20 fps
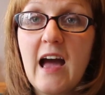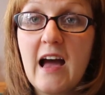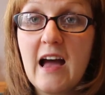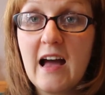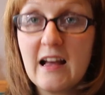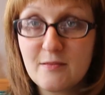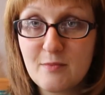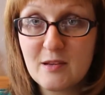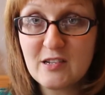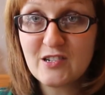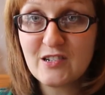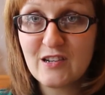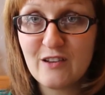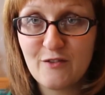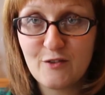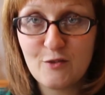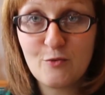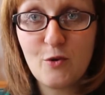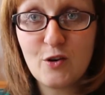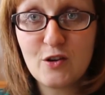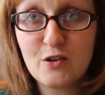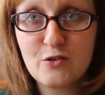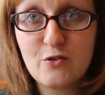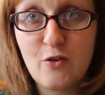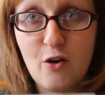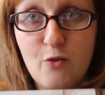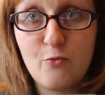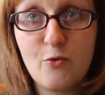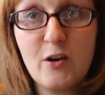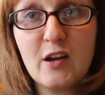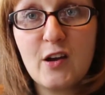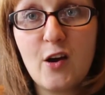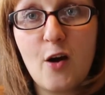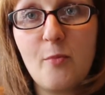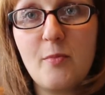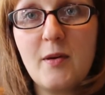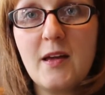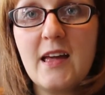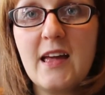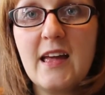As mentioned, if you want to try and win a
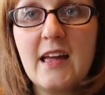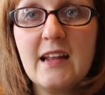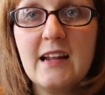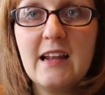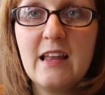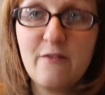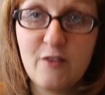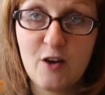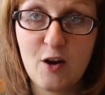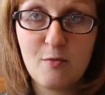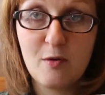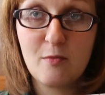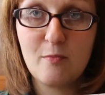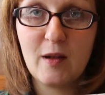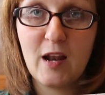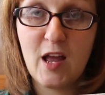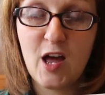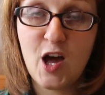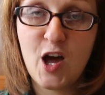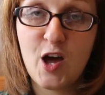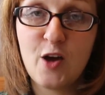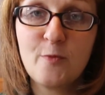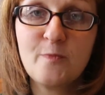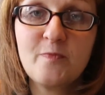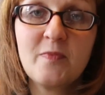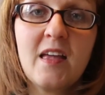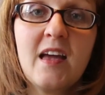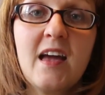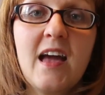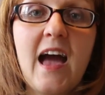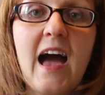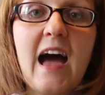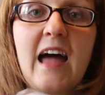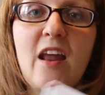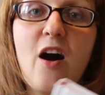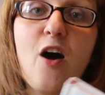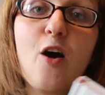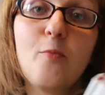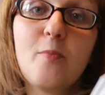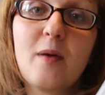copy, leave a comment below and
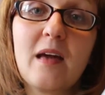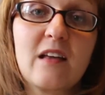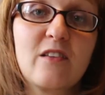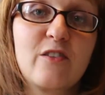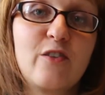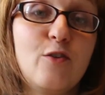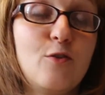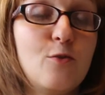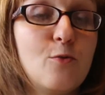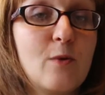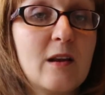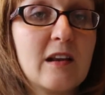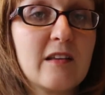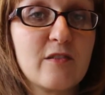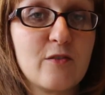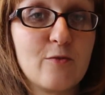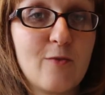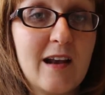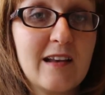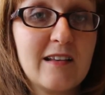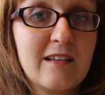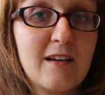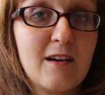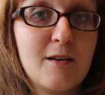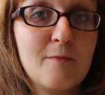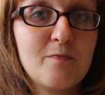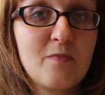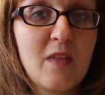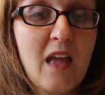I'll pick 2 winners at random,